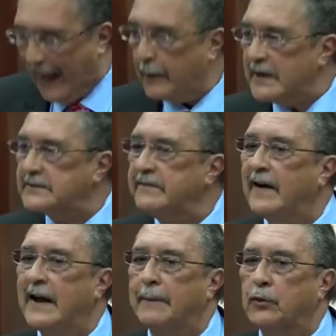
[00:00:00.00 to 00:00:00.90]
was
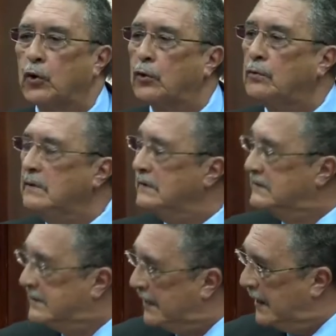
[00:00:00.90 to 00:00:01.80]
developed to
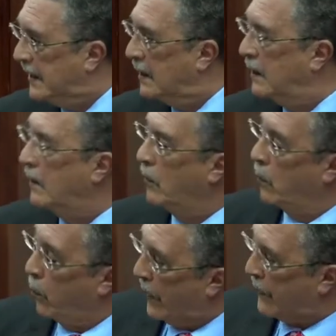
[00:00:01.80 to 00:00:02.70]
deal
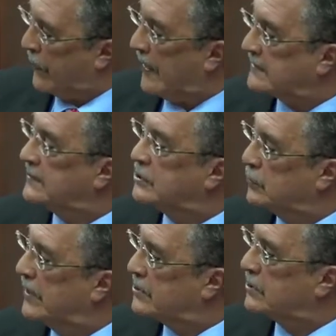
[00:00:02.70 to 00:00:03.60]
with that
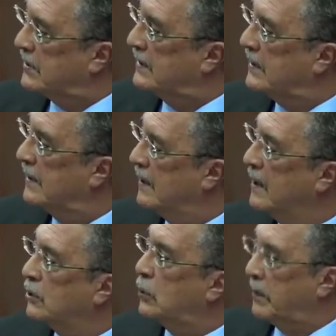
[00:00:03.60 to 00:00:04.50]
situation
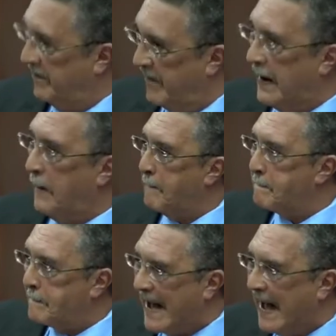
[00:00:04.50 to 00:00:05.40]
to prevent
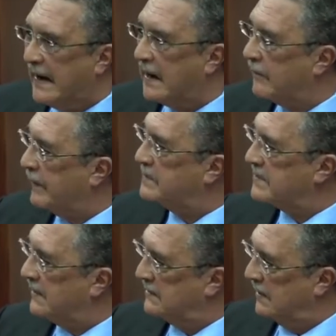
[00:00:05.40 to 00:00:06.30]
panic from
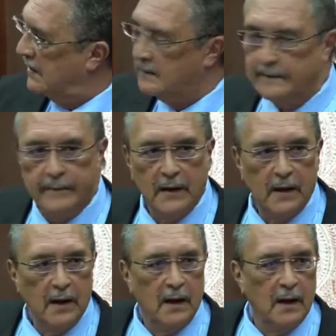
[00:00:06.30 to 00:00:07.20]
setting in.
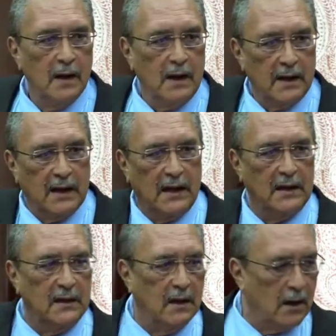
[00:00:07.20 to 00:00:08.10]
And again,
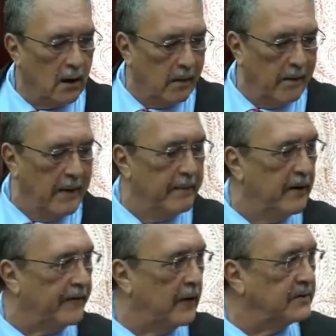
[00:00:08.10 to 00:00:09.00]
the honorable member
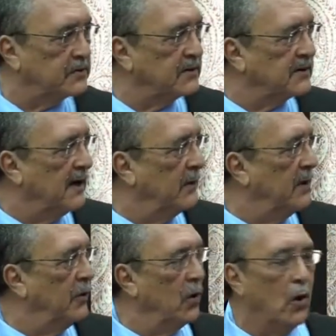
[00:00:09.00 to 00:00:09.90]
from Sozelle will
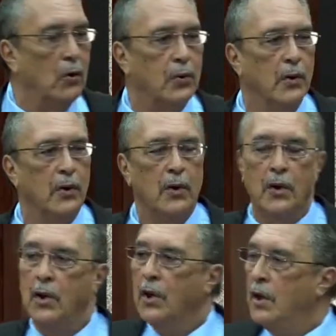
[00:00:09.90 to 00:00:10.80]
know
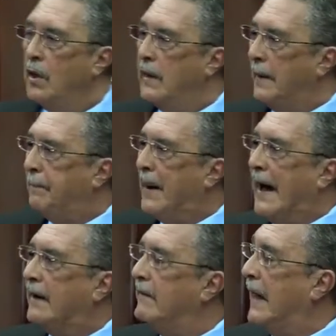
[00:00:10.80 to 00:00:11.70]
that part
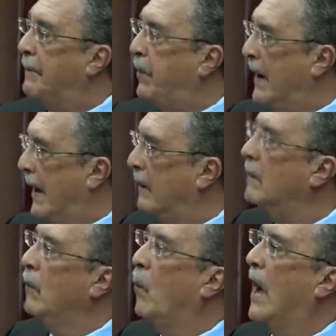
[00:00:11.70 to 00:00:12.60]
of that plan
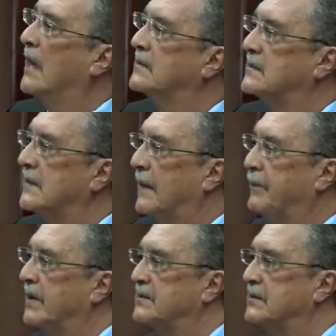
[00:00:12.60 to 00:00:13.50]
was that
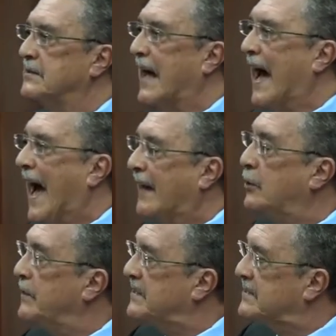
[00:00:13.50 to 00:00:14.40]
persons had to
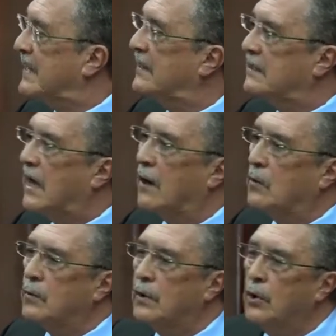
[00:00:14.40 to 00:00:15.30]
be sent
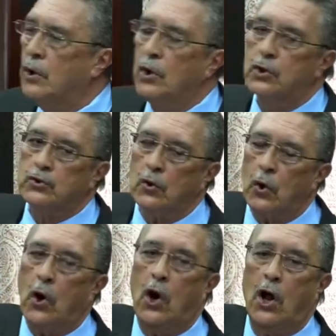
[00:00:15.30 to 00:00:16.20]
down to
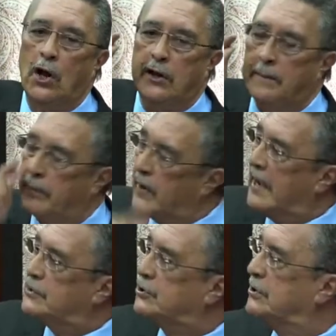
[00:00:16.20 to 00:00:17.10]
all the
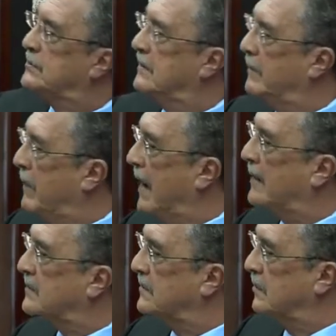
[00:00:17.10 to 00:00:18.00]
branches of the Bank of
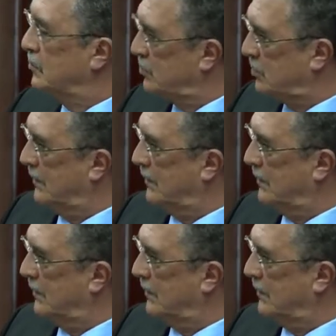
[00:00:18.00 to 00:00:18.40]
Saint Lucia